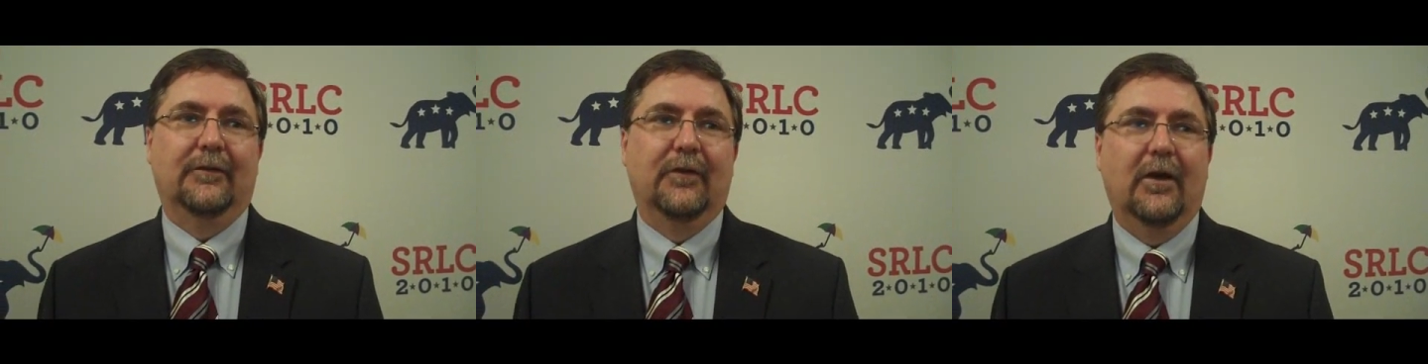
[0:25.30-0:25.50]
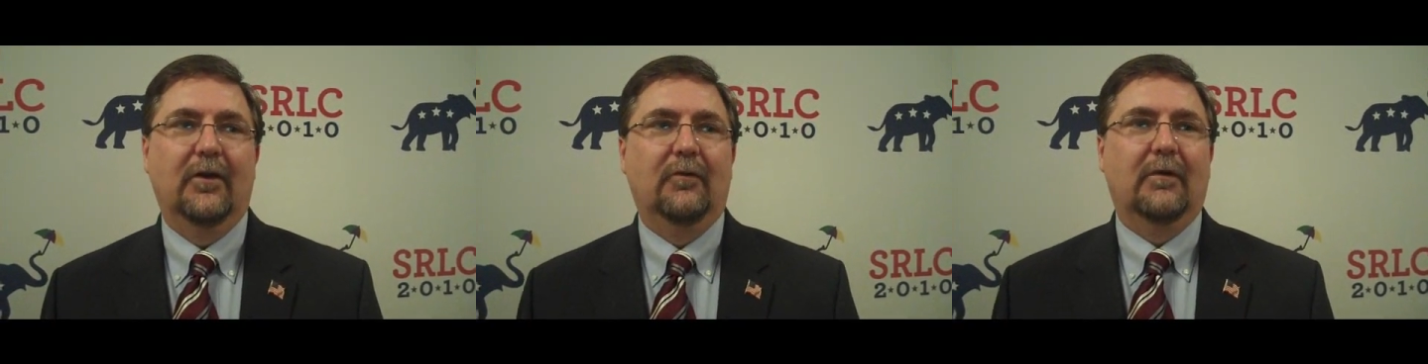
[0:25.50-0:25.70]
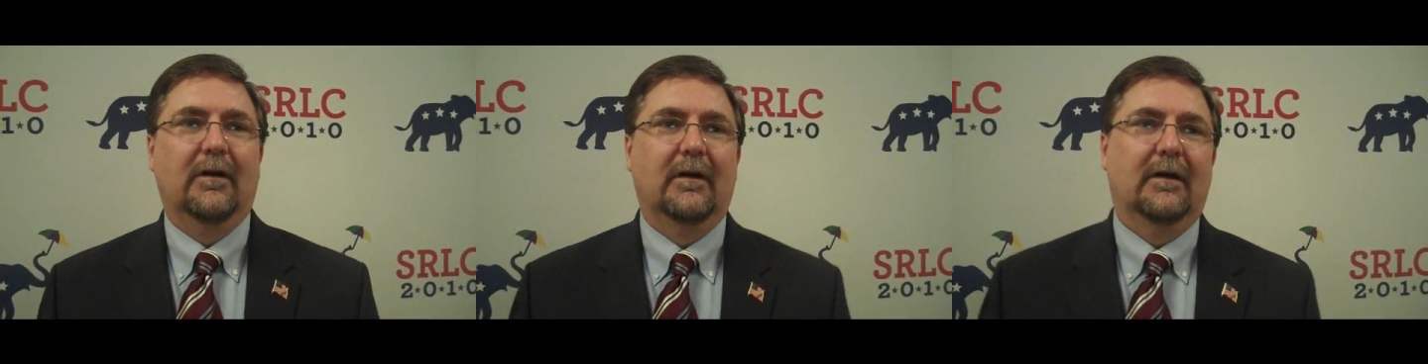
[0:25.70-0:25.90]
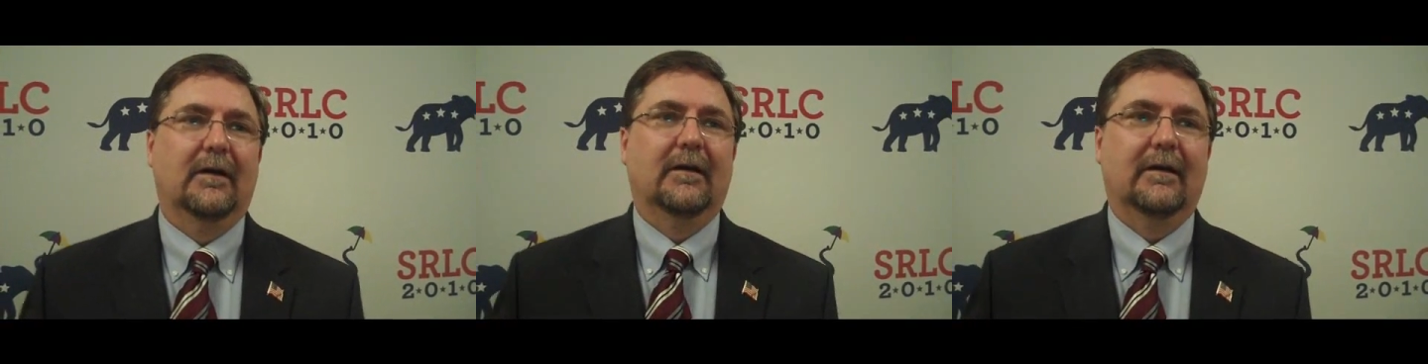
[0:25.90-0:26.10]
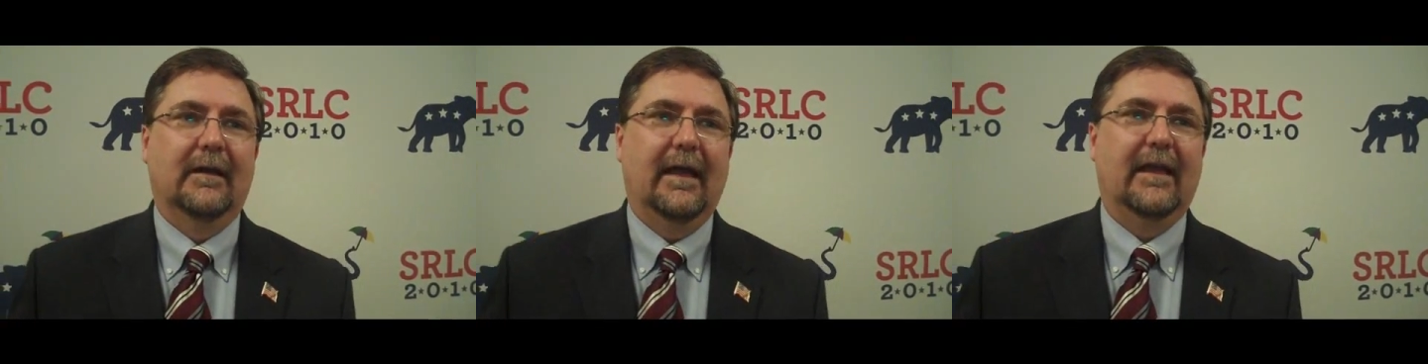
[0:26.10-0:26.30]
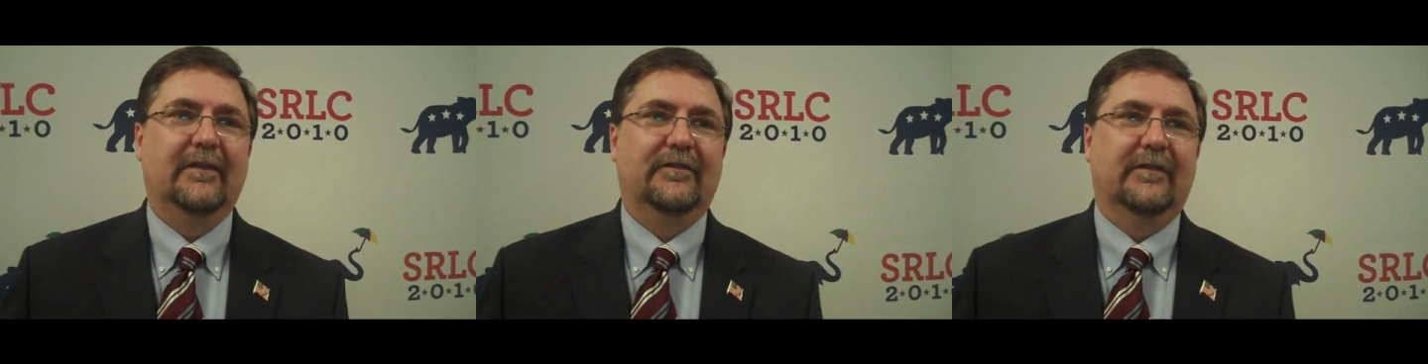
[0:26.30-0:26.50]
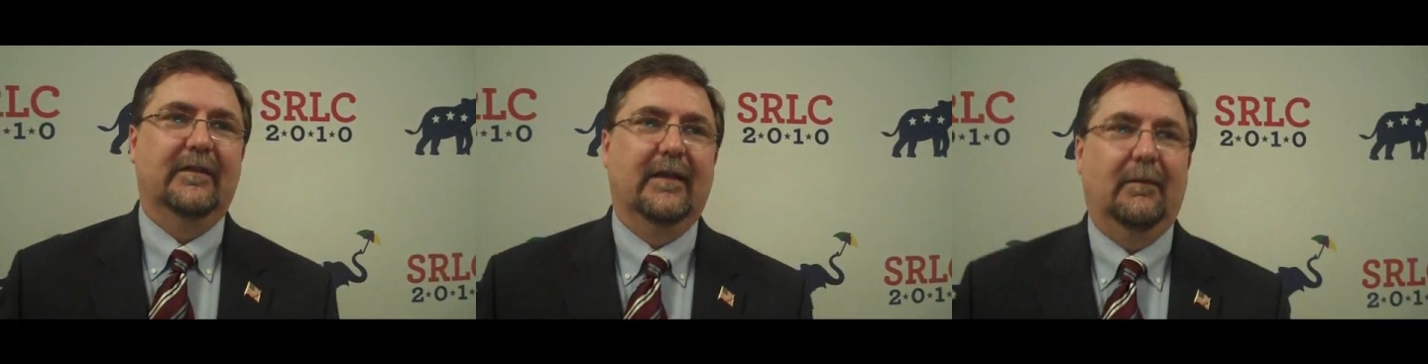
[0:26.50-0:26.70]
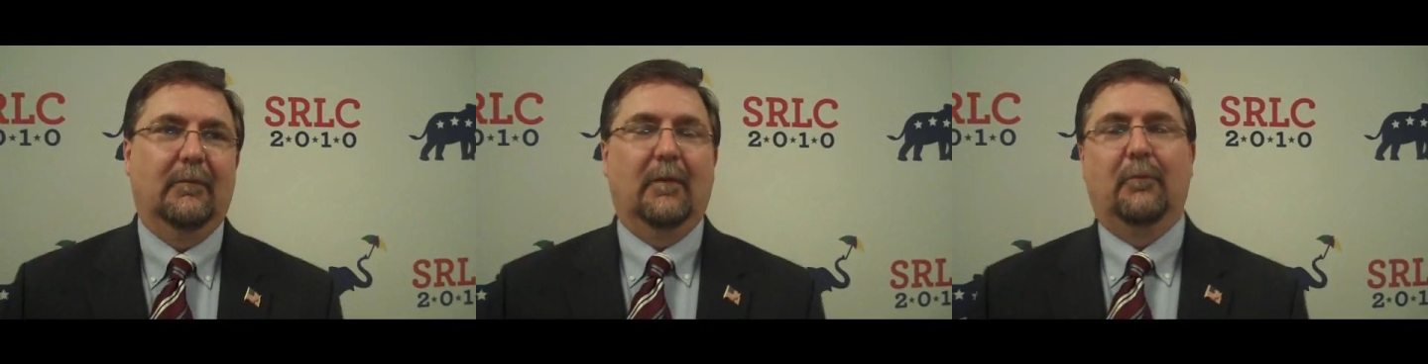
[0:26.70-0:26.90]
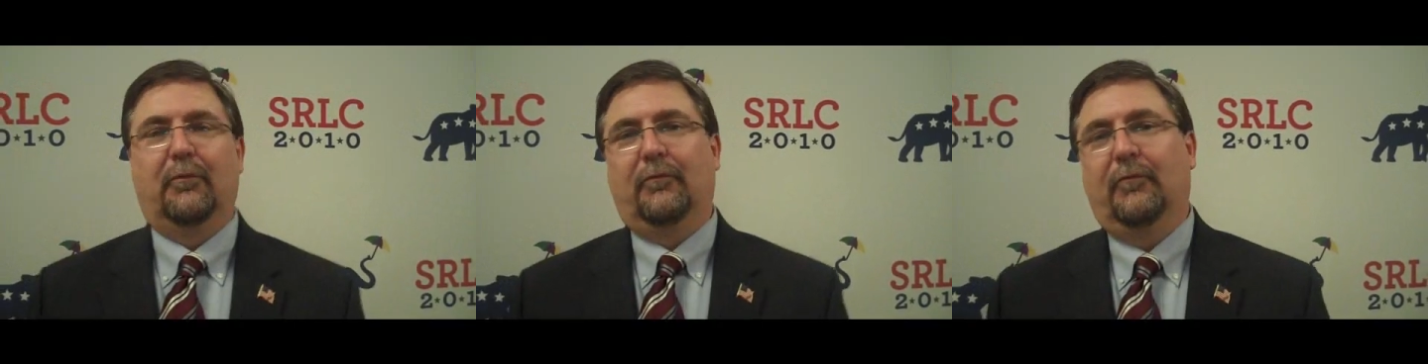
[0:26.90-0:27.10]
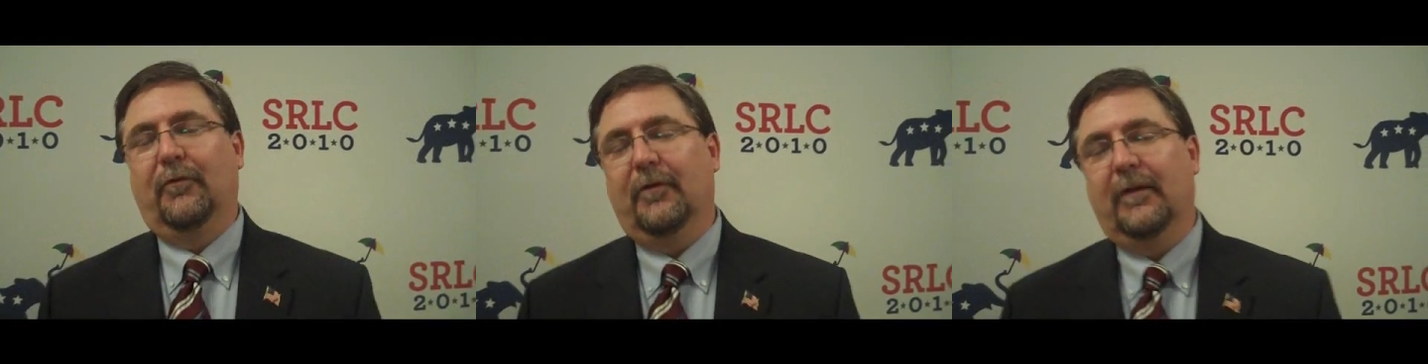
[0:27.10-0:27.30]
No, actually, I'm
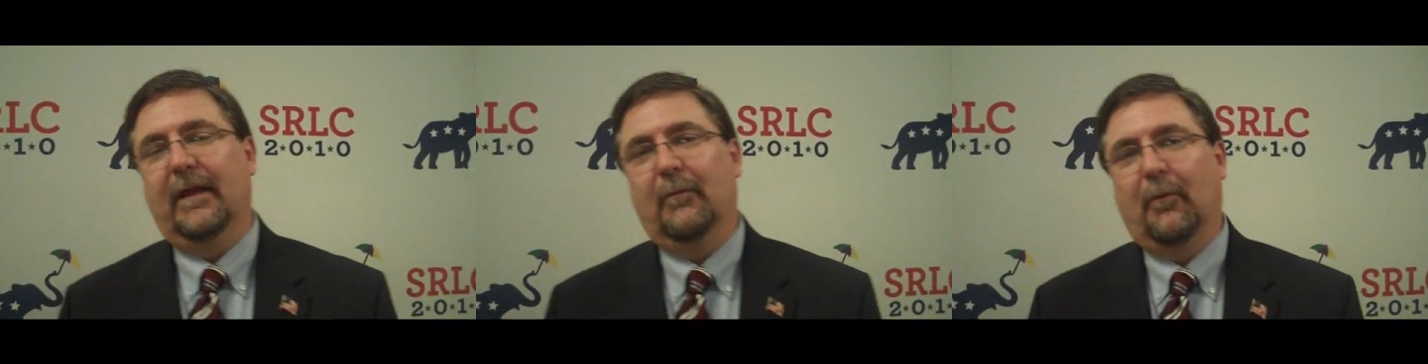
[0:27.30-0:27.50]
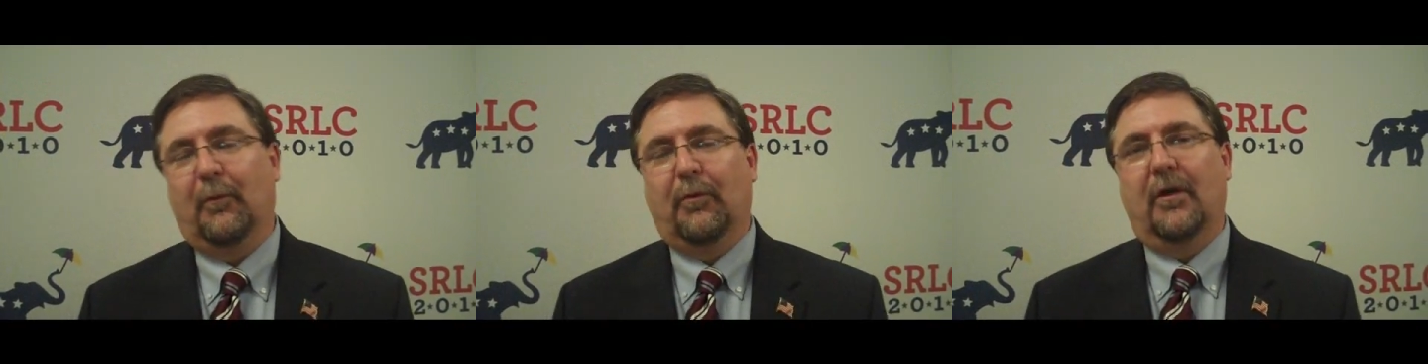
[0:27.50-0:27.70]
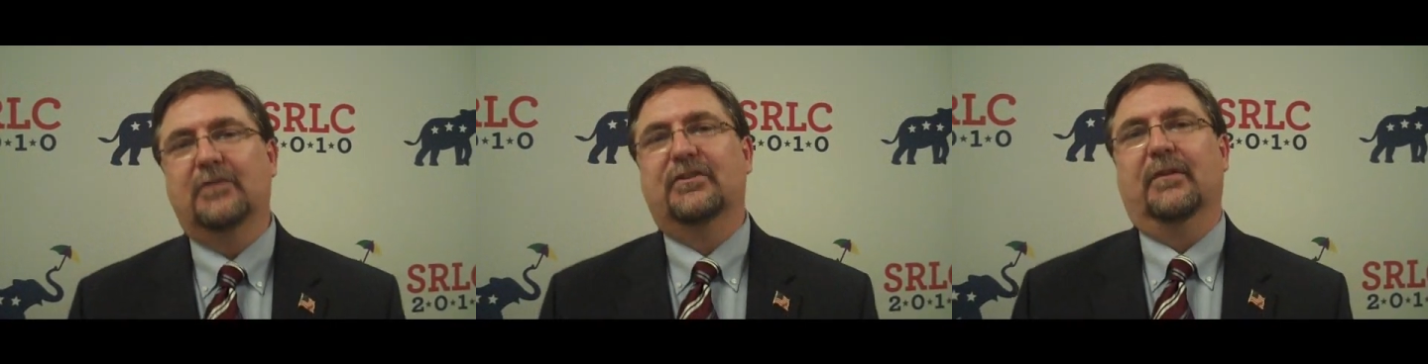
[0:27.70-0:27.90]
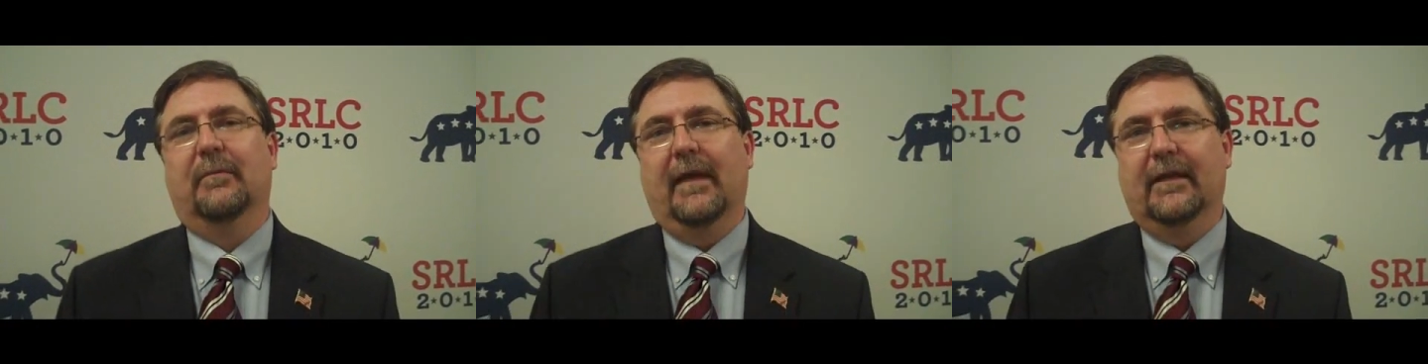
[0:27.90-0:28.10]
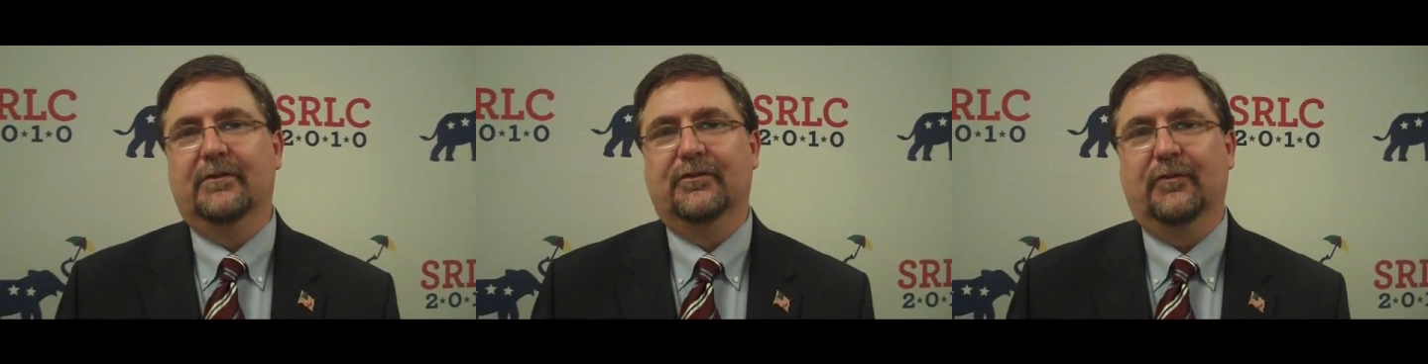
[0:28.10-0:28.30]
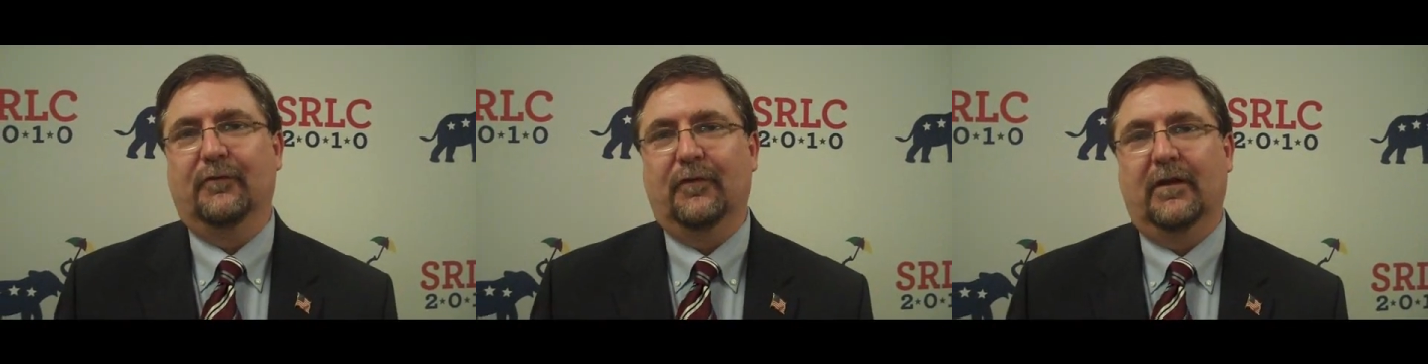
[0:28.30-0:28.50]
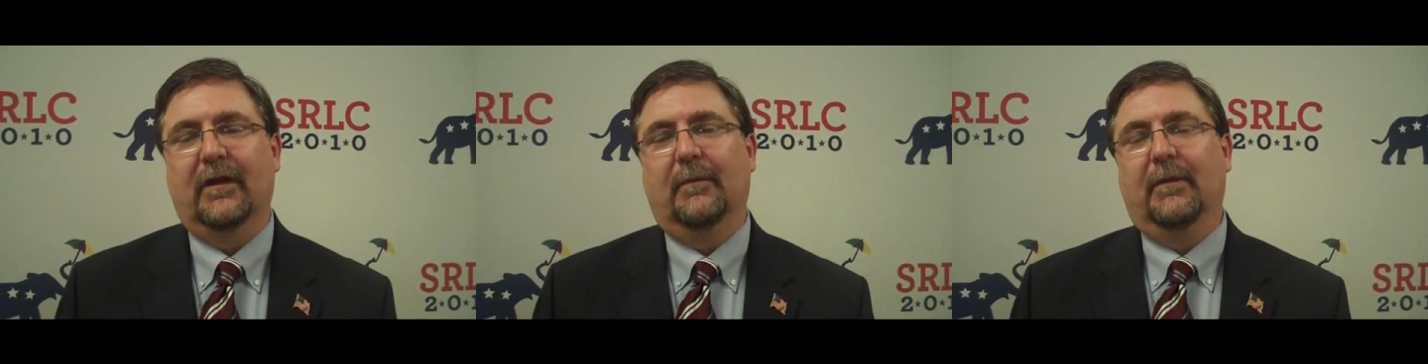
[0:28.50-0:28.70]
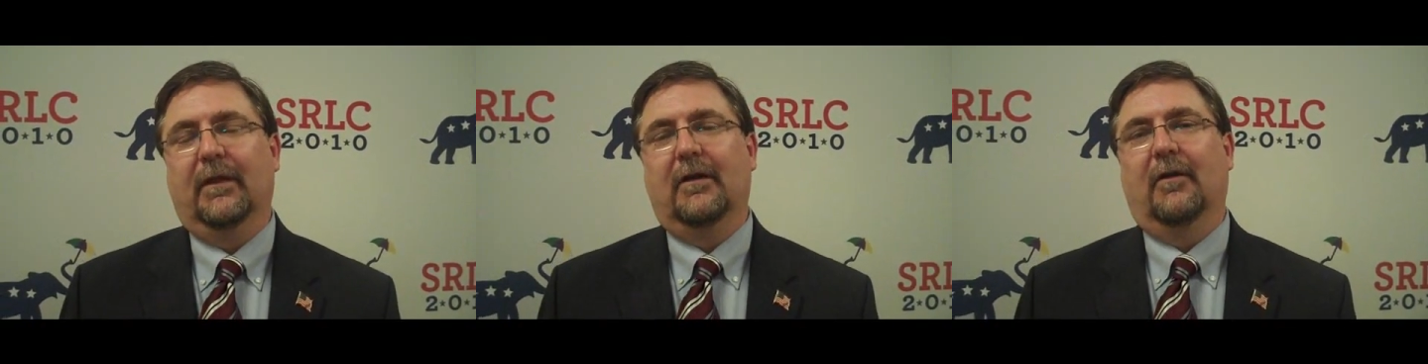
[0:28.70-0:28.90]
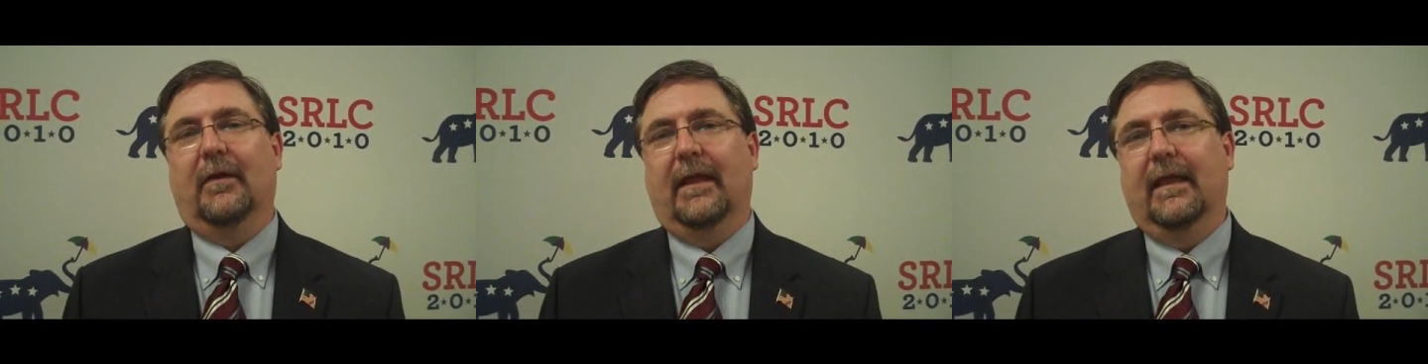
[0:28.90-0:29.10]
a project manager for a company called